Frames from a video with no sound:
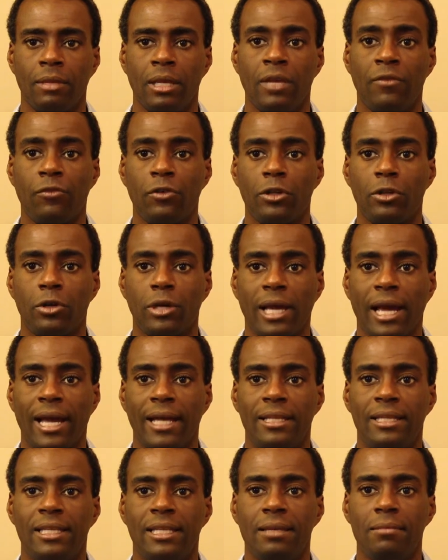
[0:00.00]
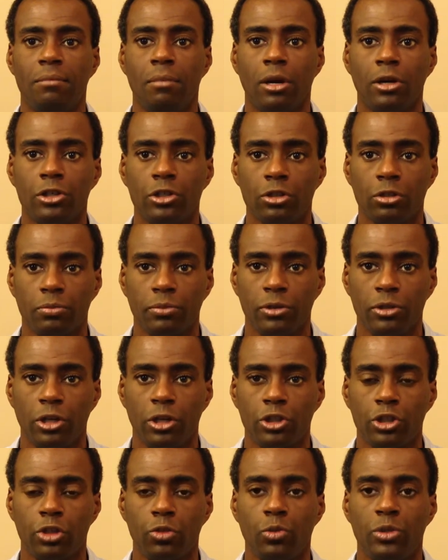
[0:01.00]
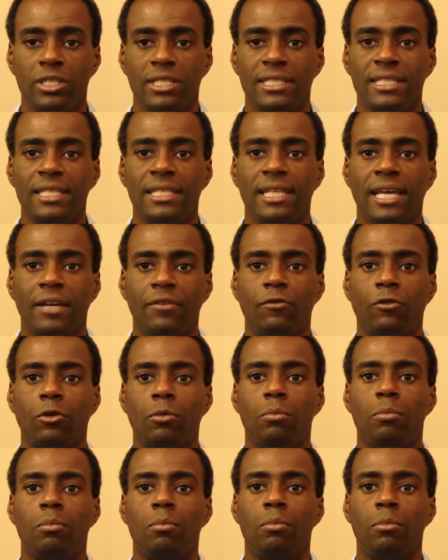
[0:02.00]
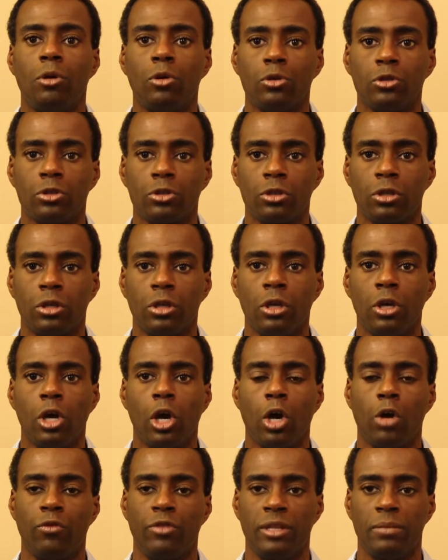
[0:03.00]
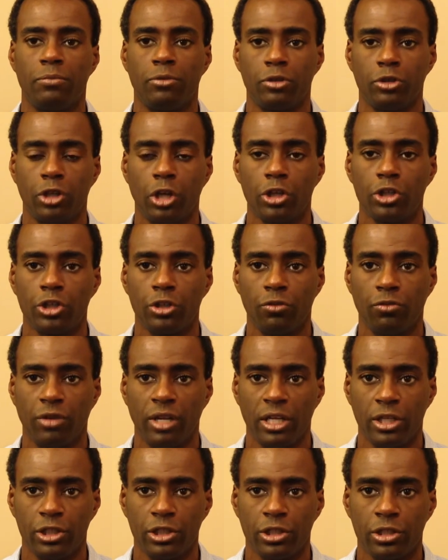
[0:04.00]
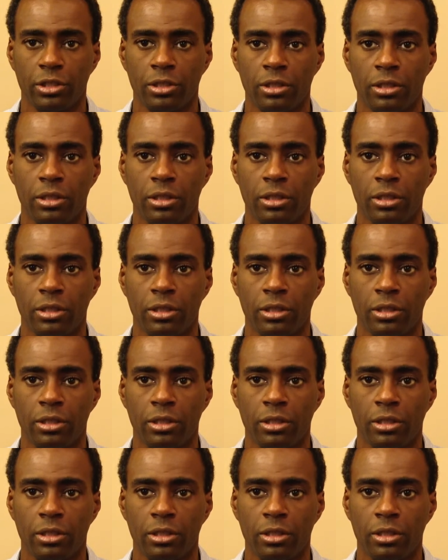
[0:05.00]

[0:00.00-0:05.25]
If we look at the marginal production, we see that for most of the production range,